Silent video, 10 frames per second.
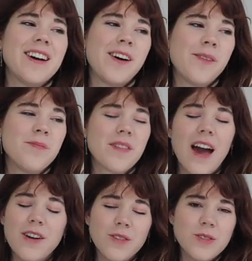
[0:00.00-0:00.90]
I
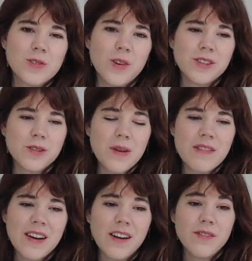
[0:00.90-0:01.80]
don't know what the score is going to be. I
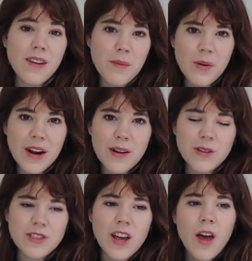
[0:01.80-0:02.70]
found out in February,
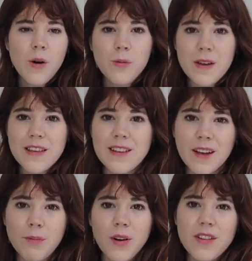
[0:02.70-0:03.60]
which will be the
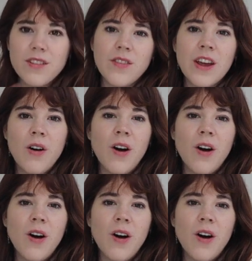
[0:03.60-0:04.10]
second part of this video.